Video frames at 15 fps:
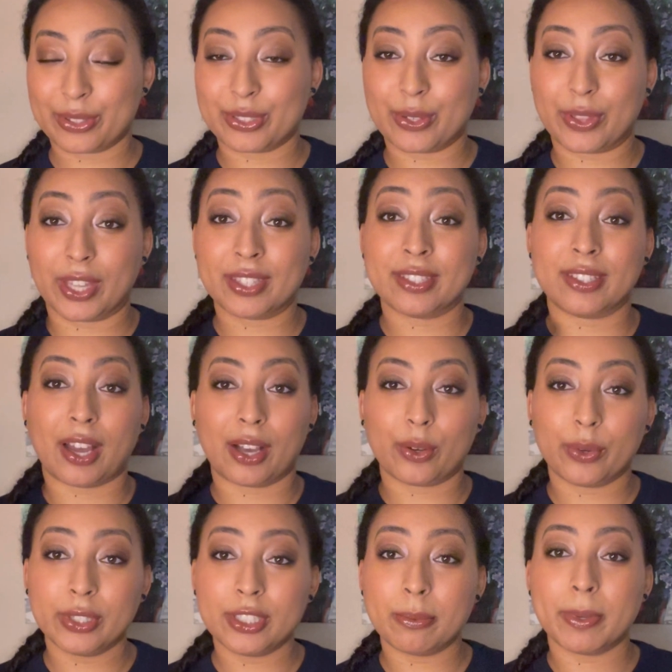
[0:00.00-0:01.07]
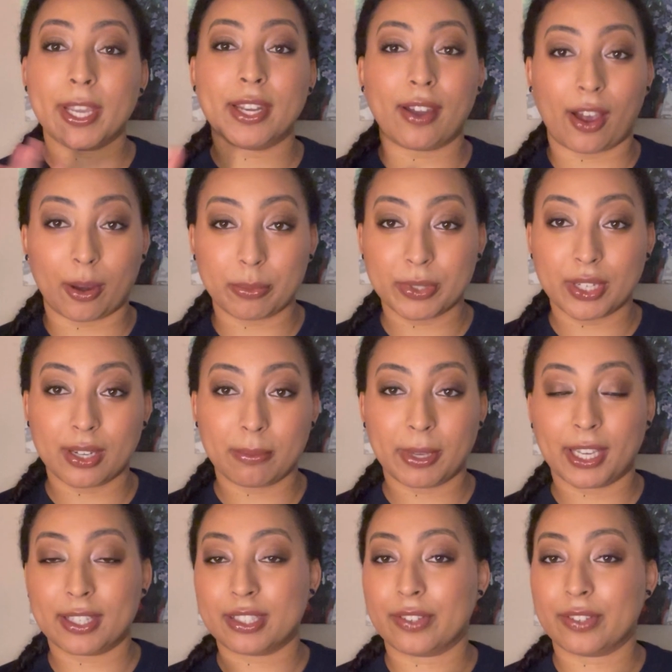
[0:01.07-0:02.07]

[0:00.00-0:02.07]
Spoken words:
So that's not going to be an option because